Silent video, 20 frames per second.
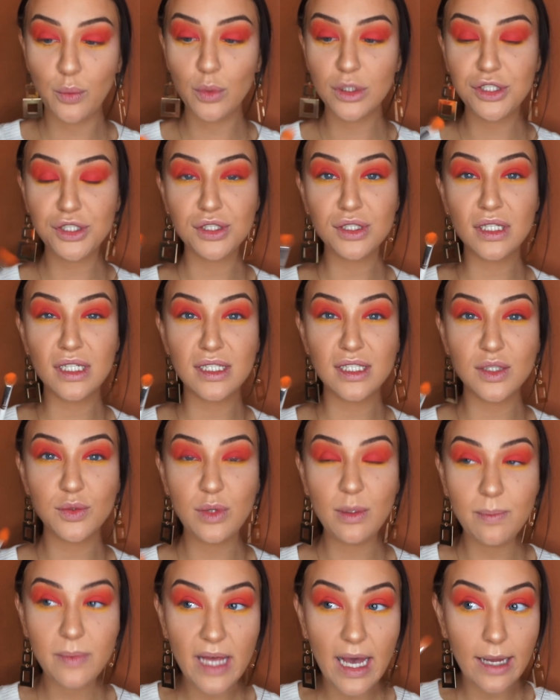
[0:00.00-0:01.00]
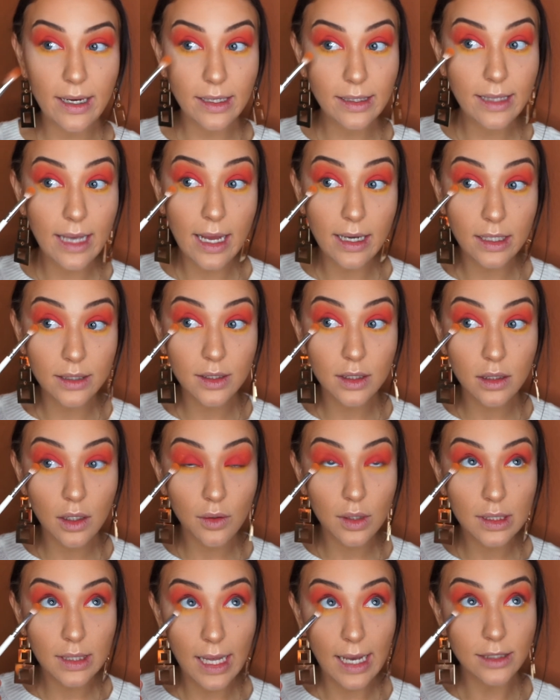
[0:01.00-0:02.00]
we're just gonna sweep that again on the
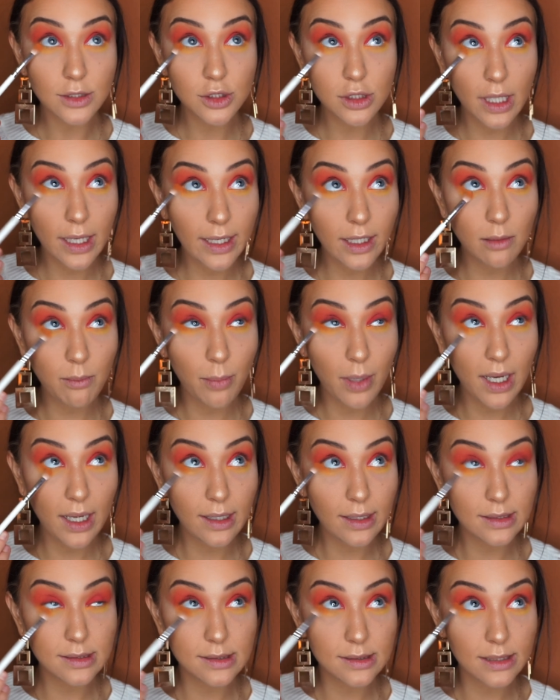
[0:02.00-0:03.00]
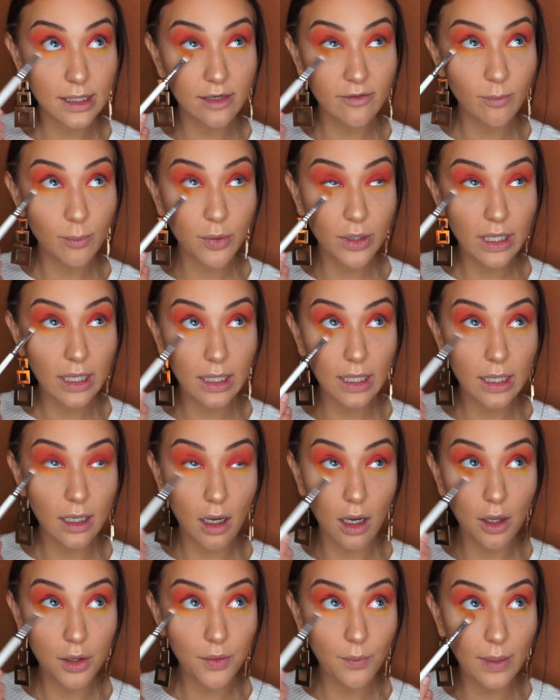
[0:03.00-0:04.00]
lower lash line, but instead of bringing it
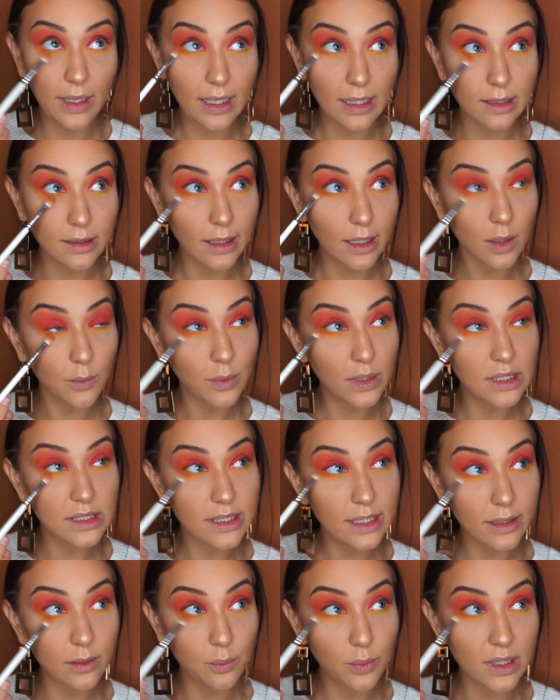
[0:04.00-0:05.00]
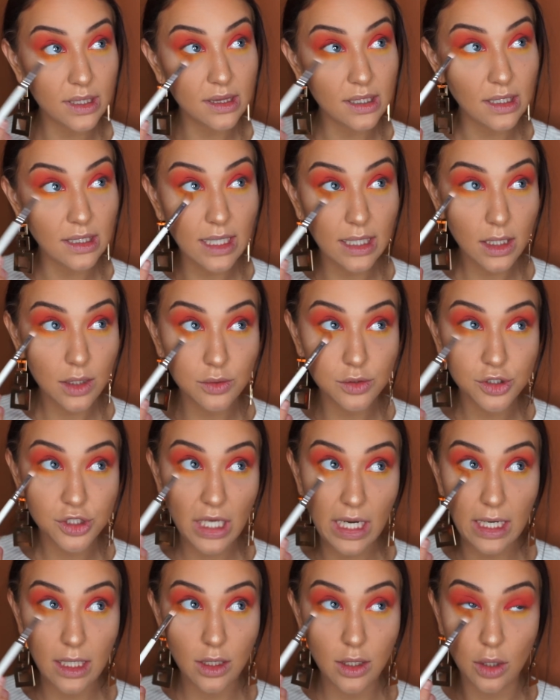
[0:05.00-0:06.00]
all the way in like we did with the yellow
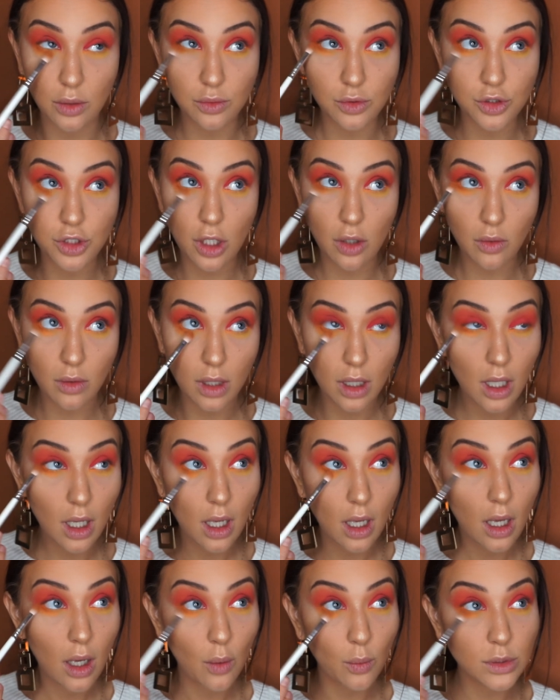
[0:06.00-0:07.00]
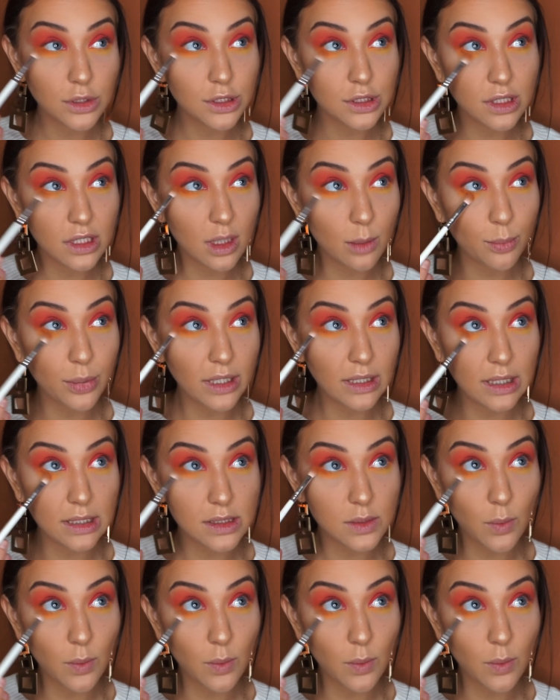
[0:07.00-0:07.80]
shade, No Joke, we're just gonna bring this